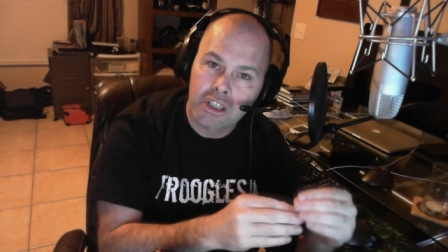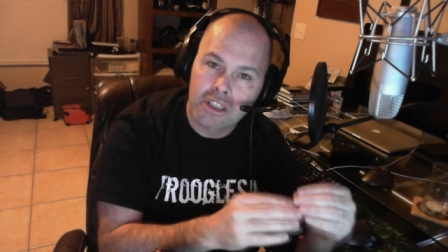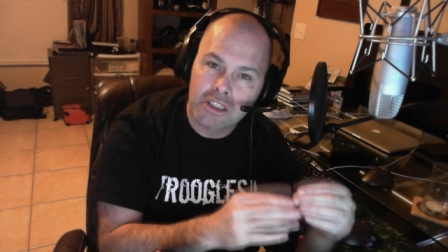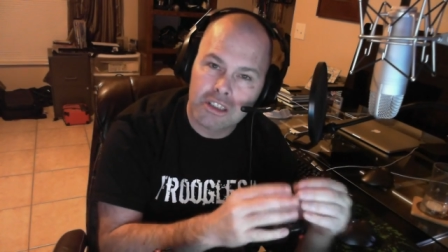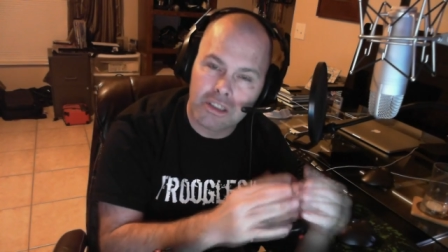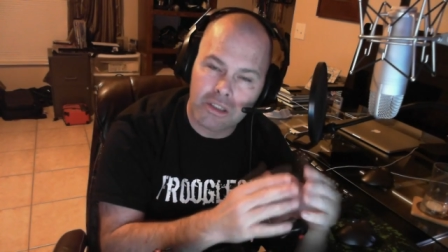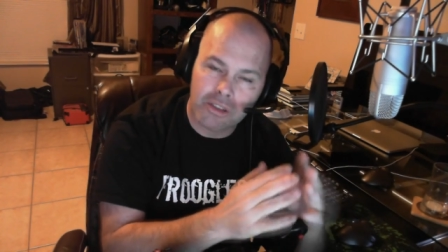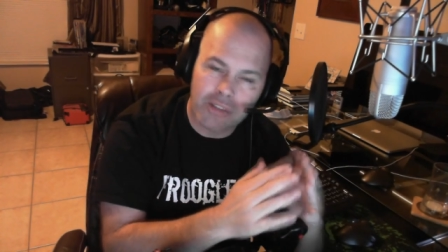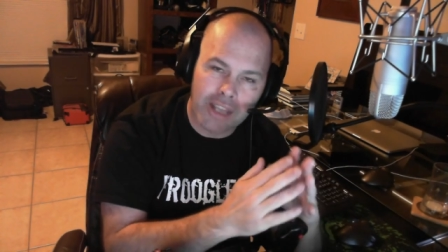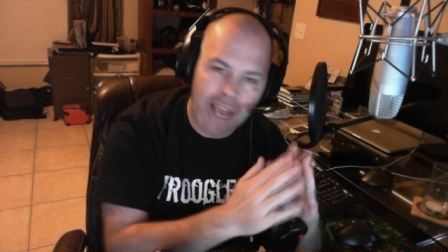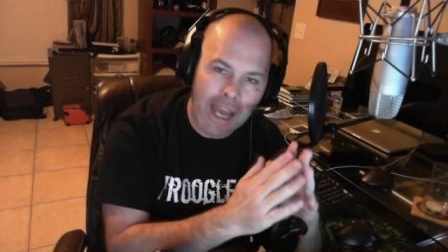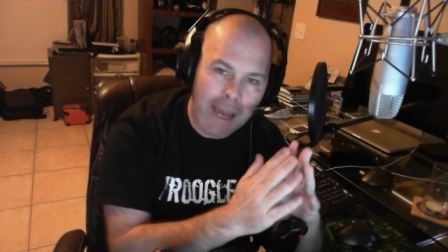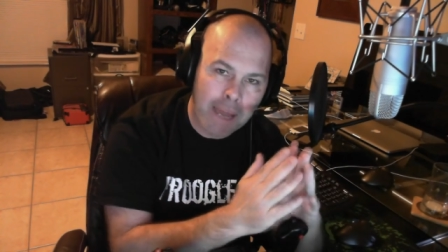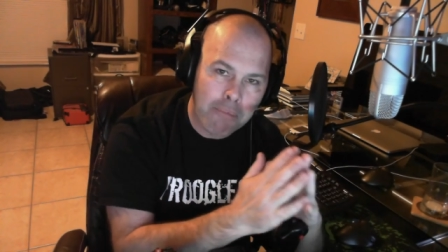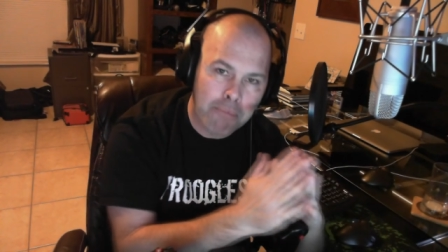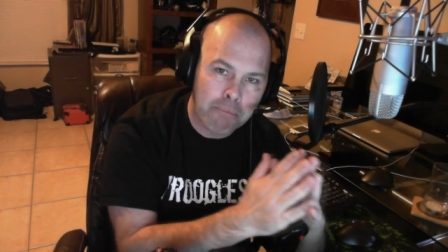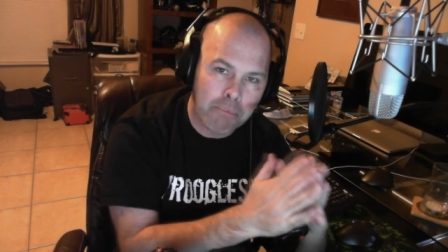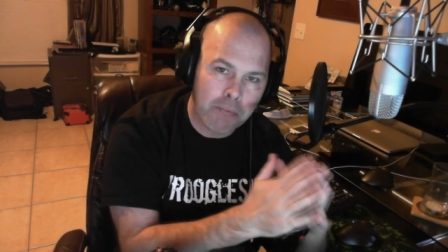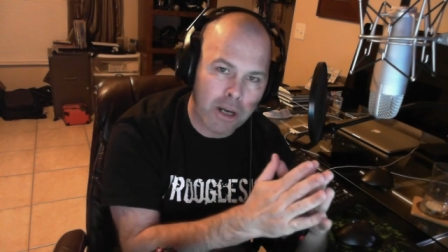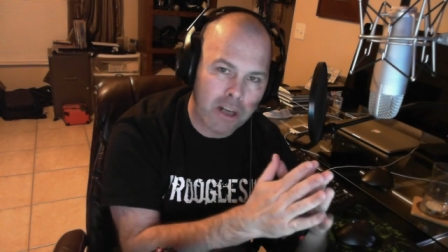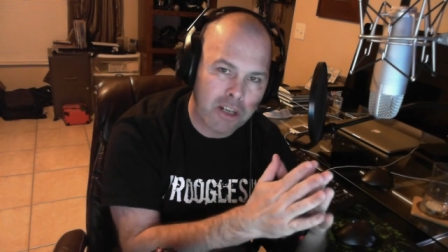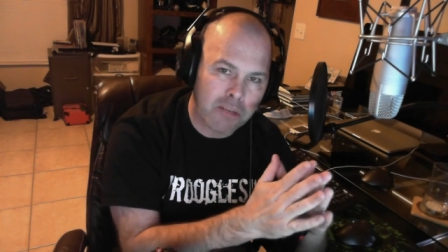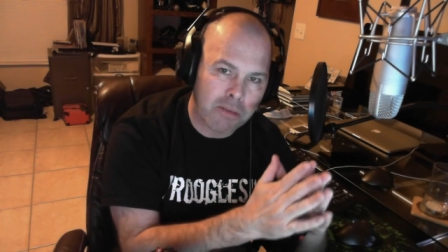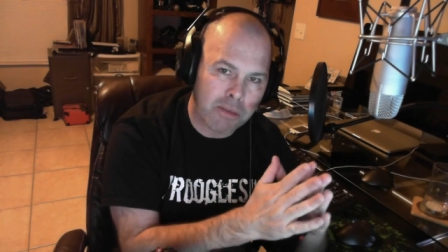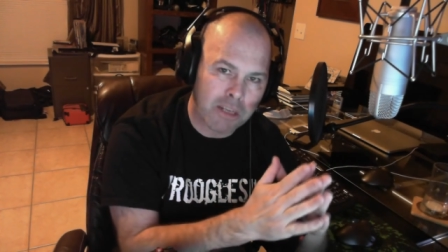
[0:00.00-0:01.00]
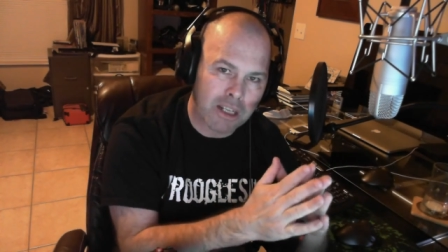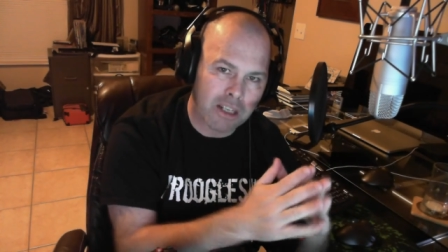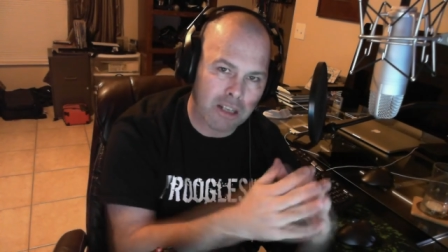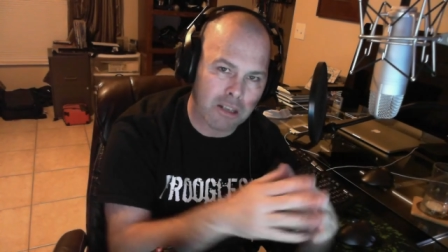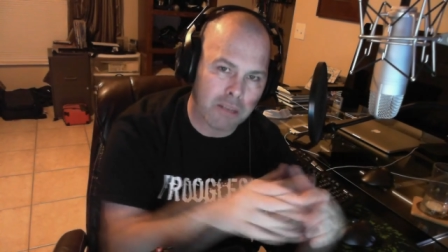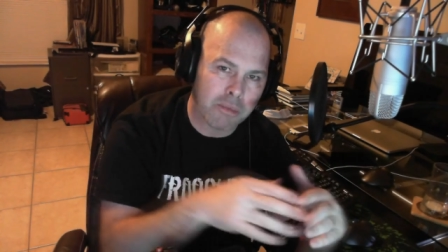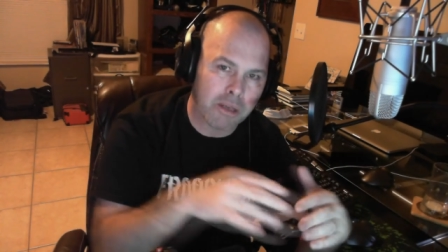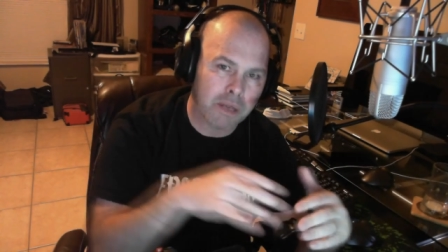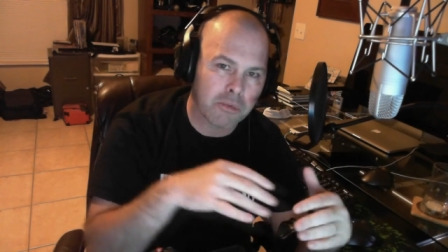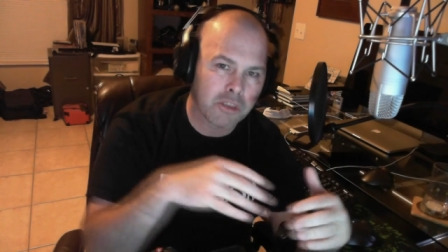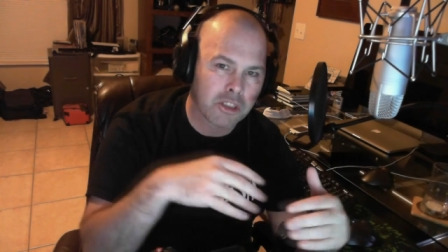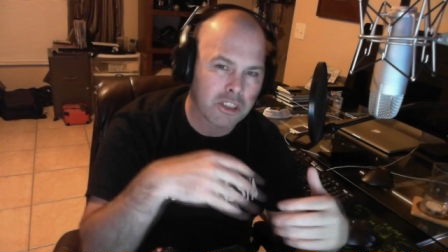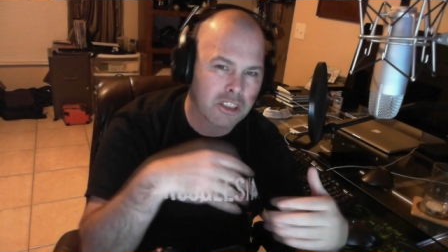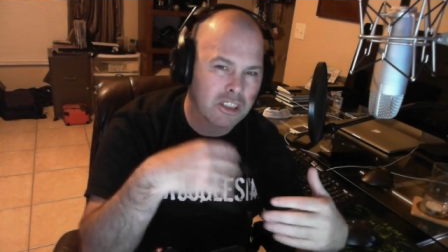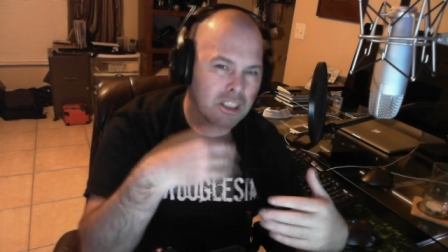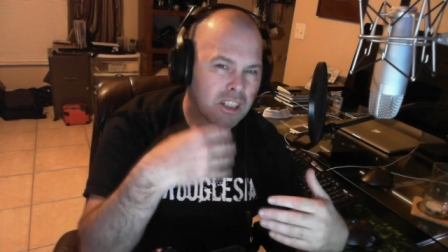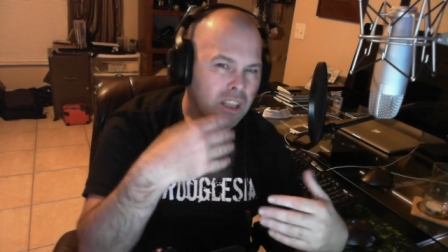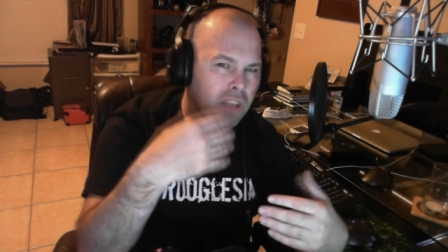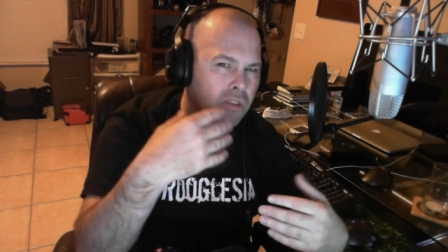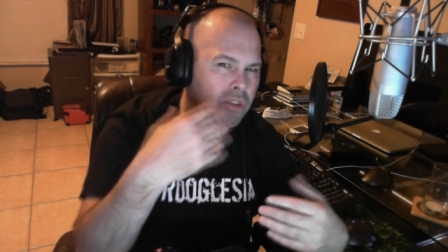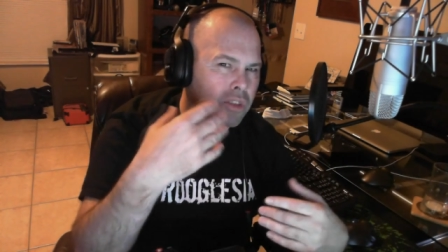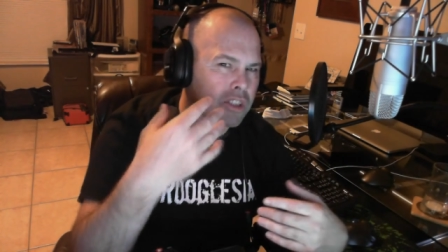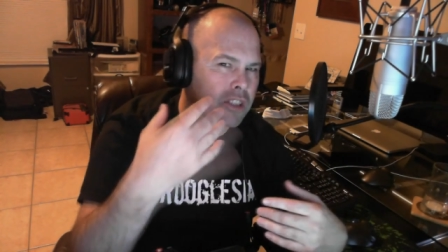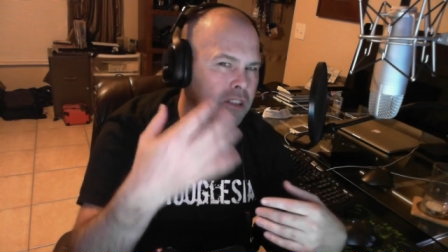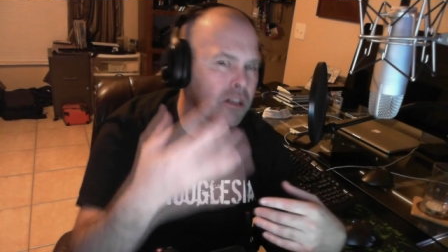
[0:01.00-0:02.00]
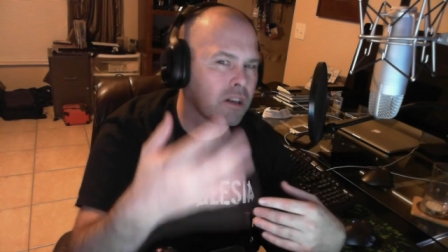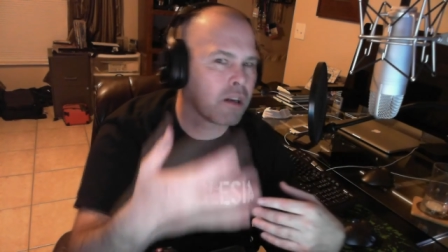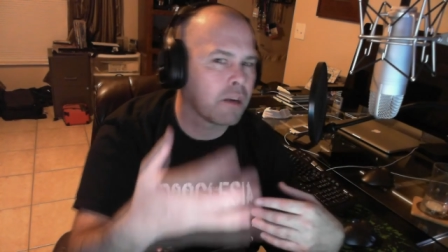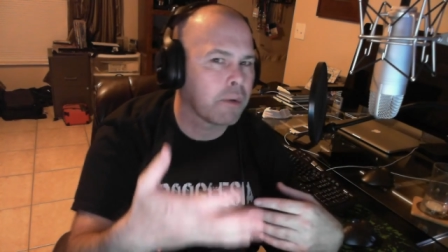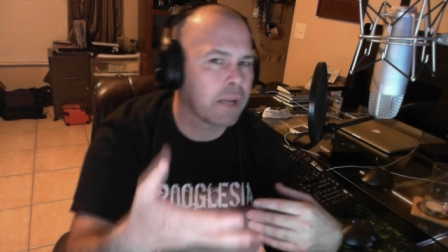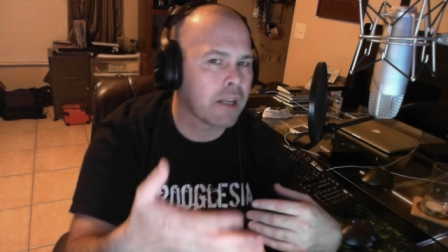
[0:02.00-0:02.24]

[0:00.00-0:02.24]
So that bugged me a little bit, which is another reason why I